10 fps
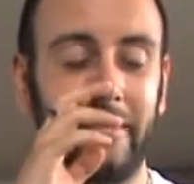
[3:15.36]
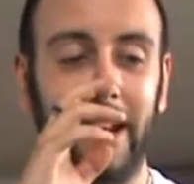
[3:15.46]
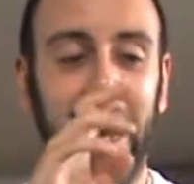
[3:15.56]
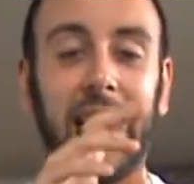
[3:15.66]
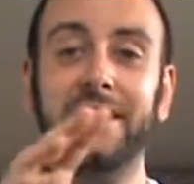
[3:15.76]

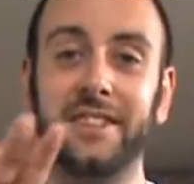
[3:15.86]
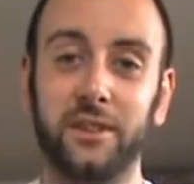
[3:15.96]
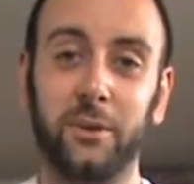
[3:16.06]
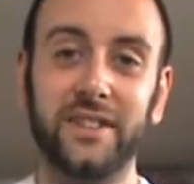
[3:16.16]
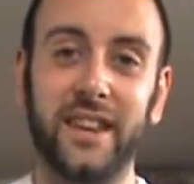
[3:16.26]
as is
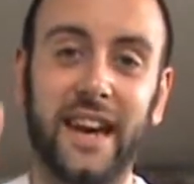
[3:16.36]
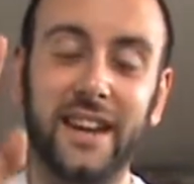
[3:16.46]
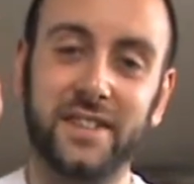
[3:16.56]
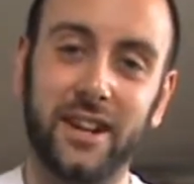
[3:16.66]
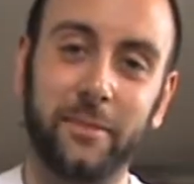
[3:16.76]
always the
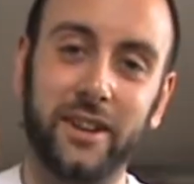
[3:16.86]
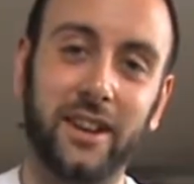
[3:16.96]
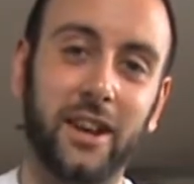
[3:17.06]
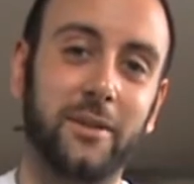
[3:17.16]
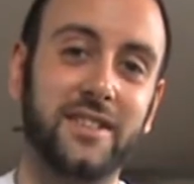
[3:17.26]
case, I'm going to
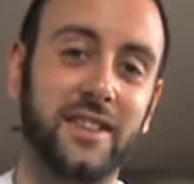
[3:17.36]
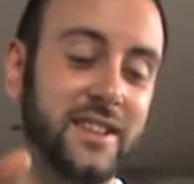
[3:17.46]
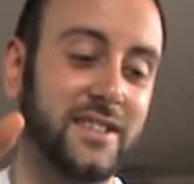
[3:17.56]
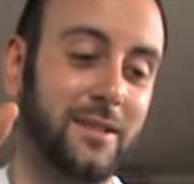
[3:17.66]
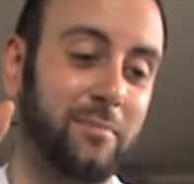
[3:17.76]
go into
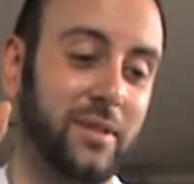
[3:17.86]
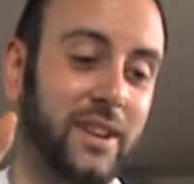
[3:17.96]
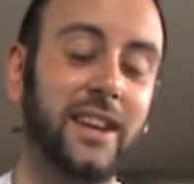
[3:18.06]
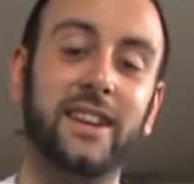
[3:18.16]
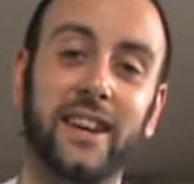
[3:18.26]
this
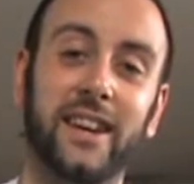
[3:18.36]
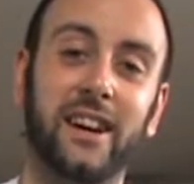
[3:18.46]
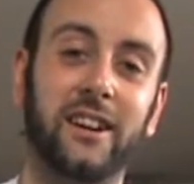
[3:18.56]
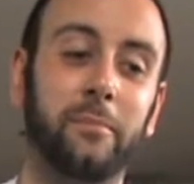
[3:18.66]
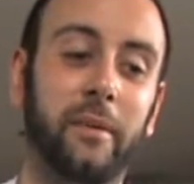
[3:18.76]
completely
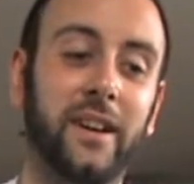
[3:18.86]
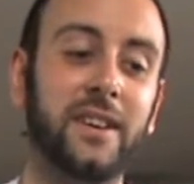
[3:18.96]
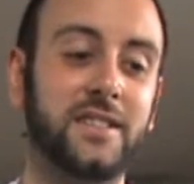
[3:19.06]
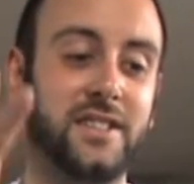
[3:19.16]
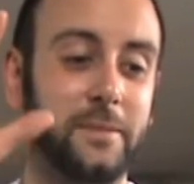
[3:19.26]

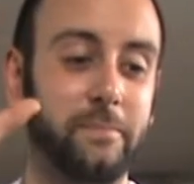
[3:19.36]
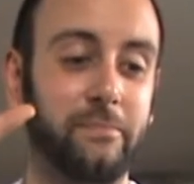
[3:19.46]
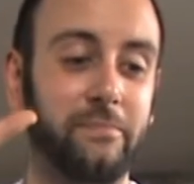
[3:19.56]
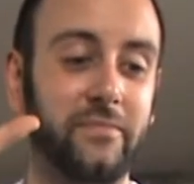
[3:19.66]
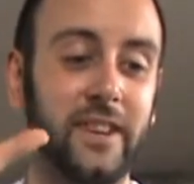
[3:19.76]
unbiased.
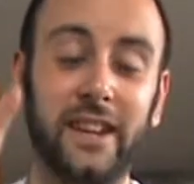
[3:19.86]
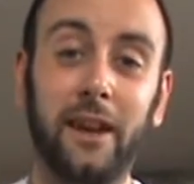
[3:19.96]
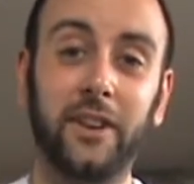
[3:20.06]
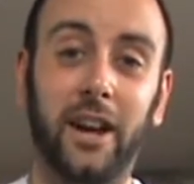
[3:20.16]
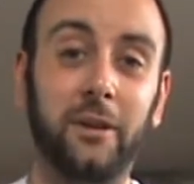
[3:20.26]
You
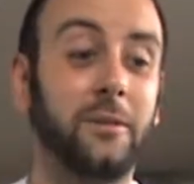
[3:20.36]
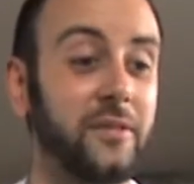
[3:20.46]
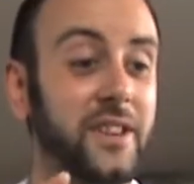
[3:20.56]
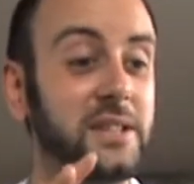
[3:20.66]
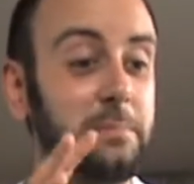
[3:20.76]
never know,
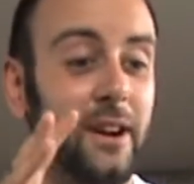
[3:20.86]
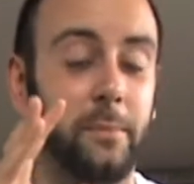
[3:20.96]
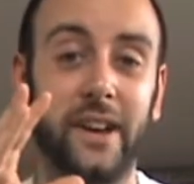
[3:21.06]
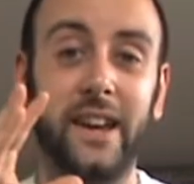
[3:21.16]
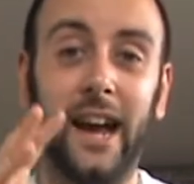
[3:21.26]
this might
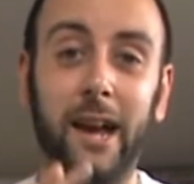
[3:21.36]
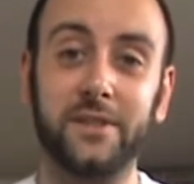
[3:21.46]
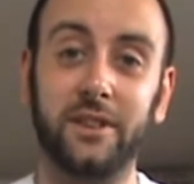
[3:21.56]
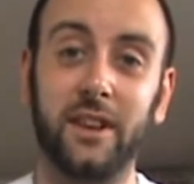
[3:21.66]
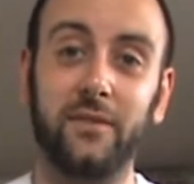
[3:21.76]
be
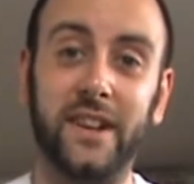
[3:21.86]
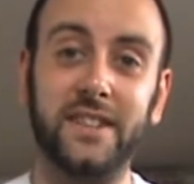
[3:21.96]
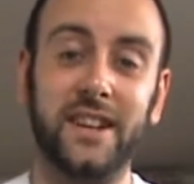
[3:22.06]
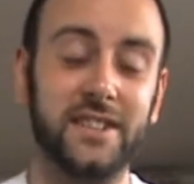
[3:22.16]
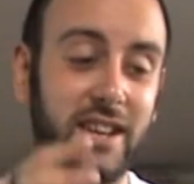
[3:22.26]
absolutely
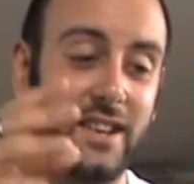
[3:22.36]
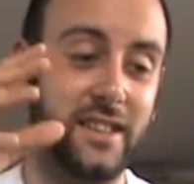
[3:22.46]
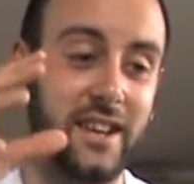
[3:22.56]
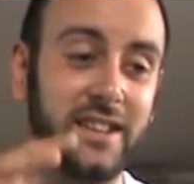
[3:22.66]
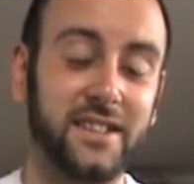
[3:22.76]
fantastic.
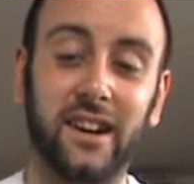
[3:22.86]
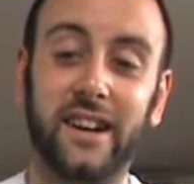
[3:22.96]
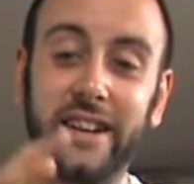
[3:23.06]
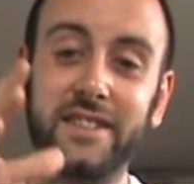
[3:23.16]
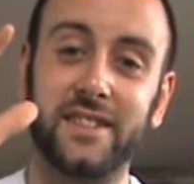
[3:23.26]
These
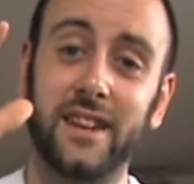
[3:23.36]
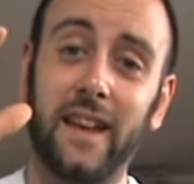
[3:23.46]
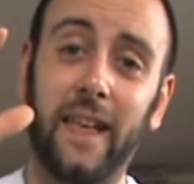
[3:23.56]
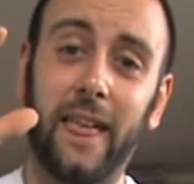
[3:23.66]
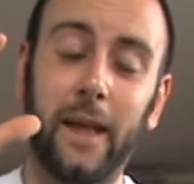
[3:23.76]
guys
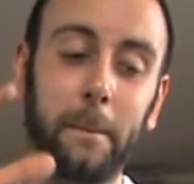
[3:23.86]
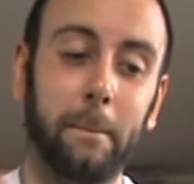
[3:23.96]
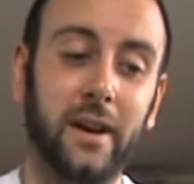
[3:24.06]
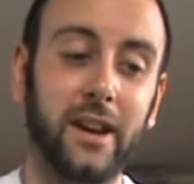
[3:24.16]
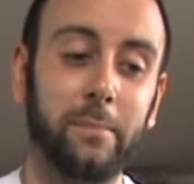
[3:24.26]

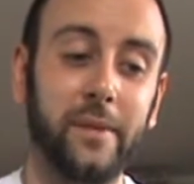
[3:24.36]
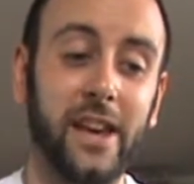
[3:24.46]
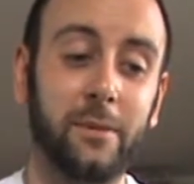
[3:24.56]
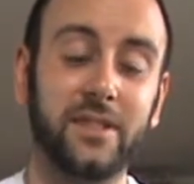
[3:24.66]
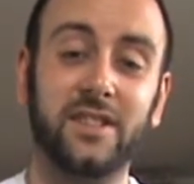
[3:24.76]
might be
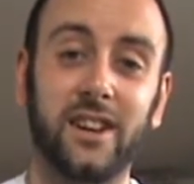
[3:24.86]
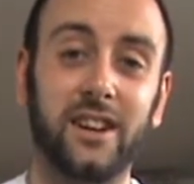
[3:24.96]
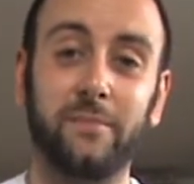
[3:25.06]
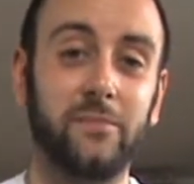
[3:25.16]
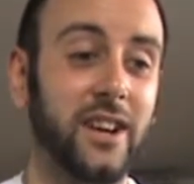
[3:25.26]
able
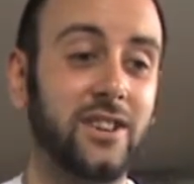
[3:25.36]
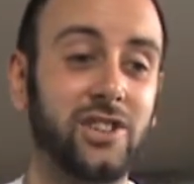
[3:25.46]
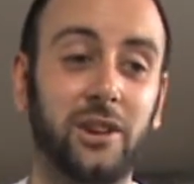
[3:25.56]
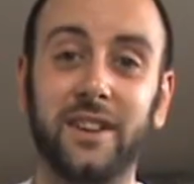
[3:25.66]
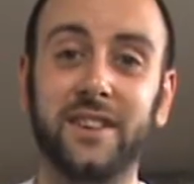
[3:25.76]
to, like,
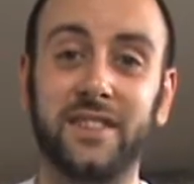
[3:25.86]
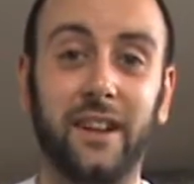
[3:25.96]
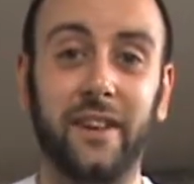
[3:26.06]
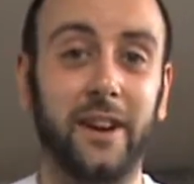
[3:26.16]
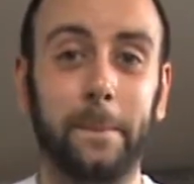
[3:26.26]
show these
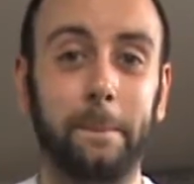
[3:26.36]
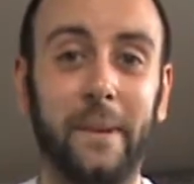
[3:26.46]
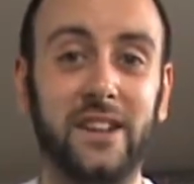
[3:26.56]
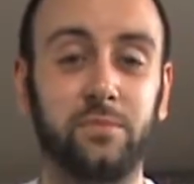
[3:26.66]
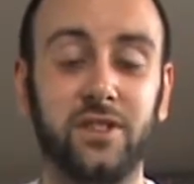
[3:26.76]
other
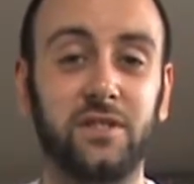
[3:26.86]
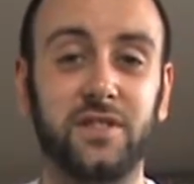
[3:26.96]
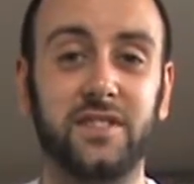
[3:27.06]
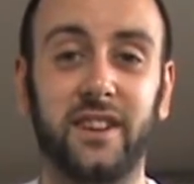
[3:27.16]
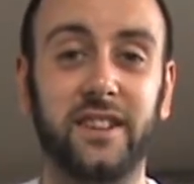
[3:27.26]
mass-produced
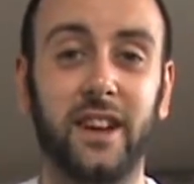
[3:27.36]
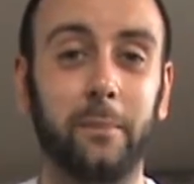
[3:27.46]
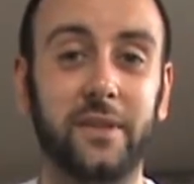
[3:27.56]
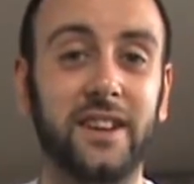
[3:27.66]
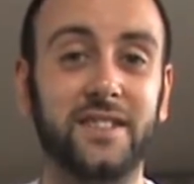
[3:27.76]
cider
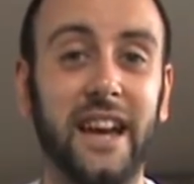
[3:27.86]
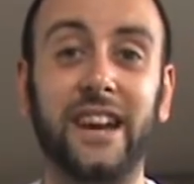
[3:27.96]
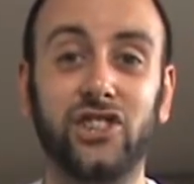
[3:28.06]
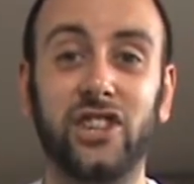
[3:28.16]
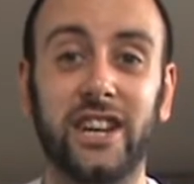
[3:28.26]
companies
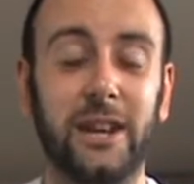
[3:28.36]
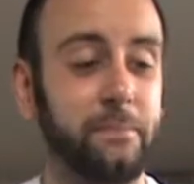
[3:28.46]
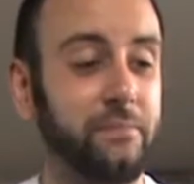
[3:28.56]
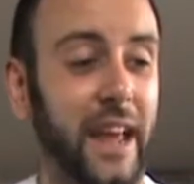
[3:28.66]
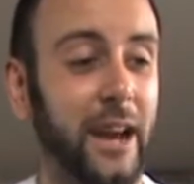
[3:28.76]
actually
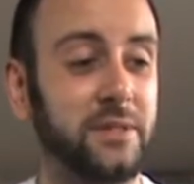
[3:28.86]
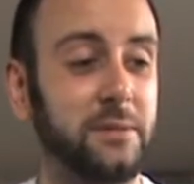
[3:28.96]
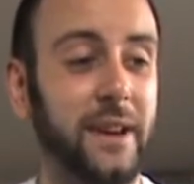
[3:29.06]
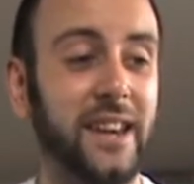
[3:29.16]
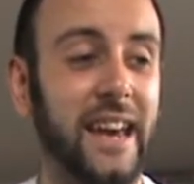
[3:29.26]
how to
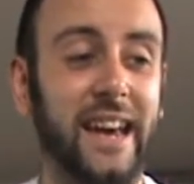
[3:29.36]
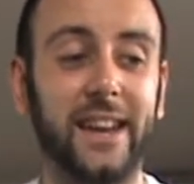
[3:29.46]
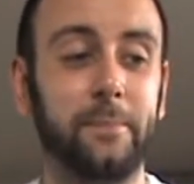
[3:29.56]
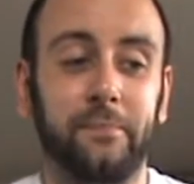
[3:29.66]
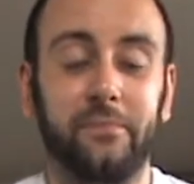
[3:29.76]
make a